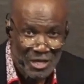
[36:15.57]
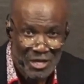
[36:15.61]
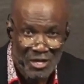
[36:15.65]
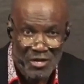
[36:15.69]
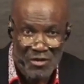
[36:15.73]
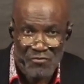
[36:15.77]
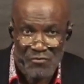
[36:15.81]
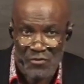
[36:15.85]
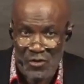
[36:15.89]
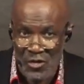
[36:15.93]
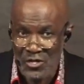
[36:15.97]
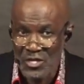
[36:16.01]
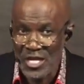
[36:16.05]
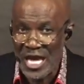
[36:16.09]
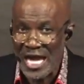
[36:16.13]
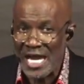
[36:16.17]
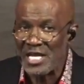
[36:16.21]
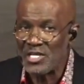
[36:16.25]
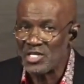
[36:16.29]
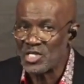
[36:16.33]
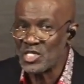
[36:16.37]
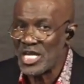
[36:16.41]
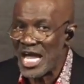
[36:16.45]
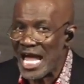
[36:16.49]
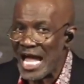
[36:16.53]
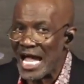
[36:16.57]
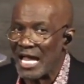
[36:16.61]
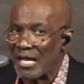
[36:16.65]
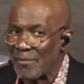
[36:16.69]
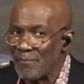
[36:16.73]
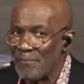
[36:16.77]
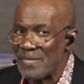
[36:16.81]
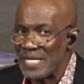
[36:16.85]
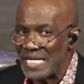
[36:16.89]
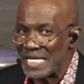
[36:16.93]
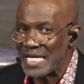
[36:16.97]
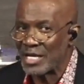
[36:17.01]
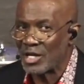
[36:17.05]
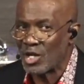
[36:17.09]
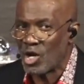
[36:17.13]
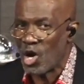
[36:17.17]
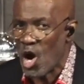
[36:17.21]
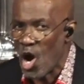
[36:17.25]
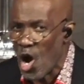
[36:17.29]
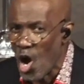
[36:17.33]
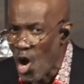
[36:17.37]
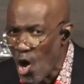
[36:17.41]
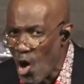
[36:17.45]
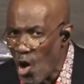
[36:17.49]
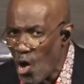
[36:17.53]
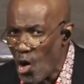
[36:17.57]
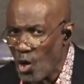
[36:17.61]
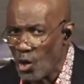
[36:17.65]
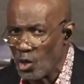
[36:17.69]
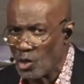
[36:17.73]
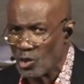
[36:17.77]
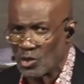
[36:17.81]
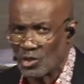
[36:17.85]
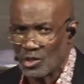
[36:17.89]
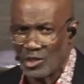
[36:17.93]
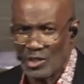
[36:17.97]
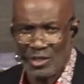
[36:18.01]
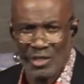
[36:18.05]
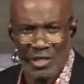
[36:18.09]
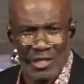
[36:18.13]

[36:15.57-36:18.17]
for they shall be called